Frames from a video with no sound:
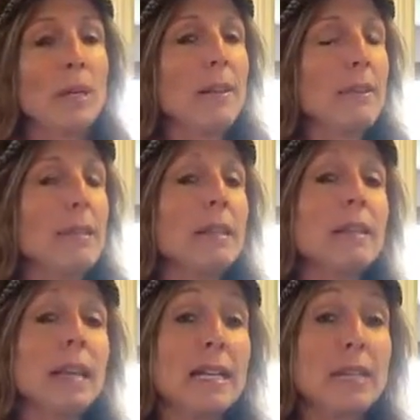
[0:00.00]
on the
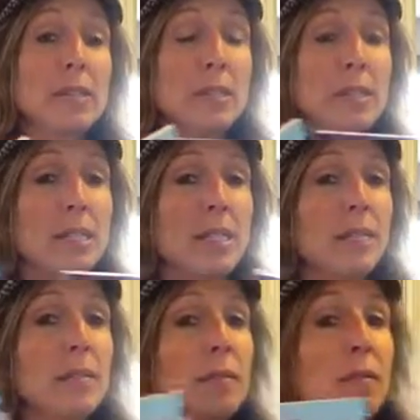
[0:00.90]
lighter
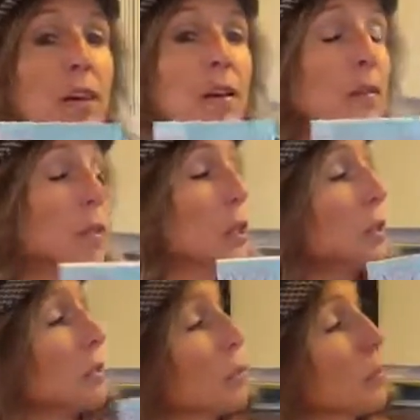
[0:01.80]
side of
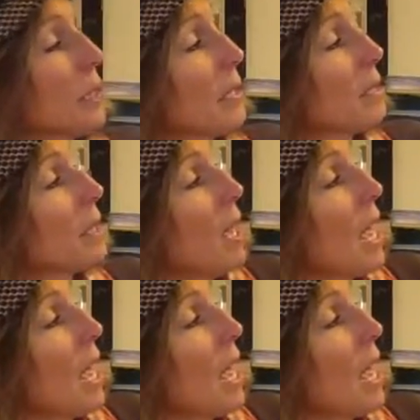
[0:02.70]
girls' reads,